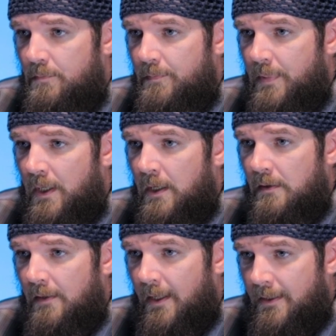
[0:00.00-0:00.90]
by
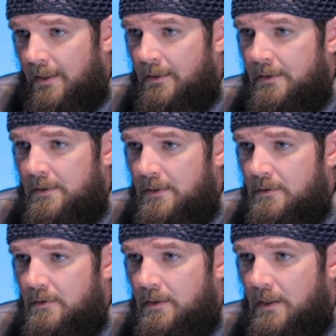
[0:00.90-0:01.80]
liking it
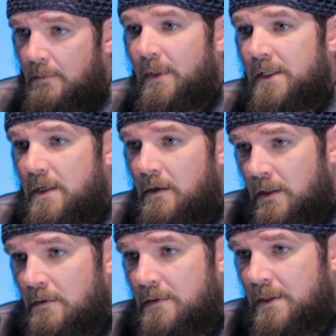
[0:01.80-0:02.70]
and by
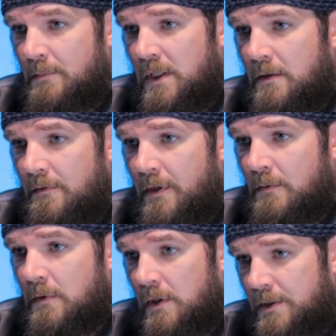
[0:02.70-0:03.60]
sharing it with somebody you
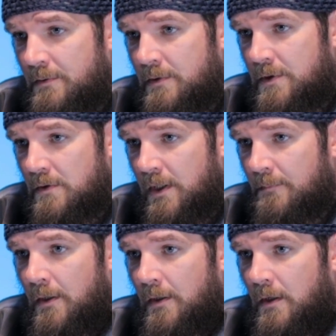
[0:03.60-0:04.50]
think will also enjoy
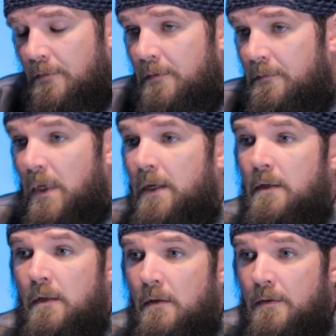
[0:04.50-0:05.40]
it. Uh, if you've got
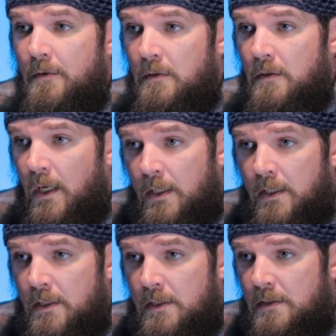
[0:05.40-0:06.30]
any other
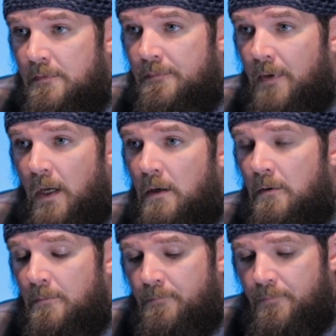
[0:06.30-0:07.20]
ideas of
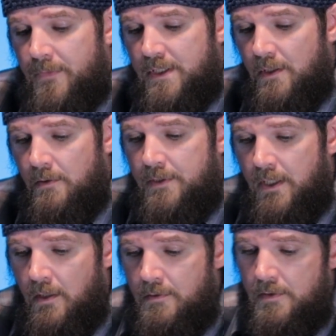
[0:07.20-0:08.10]
how solo
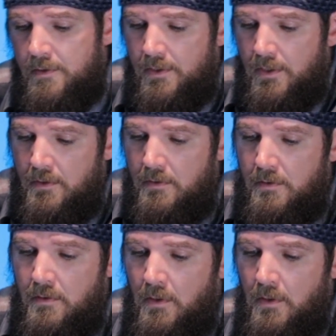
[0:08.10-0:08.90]
togethers can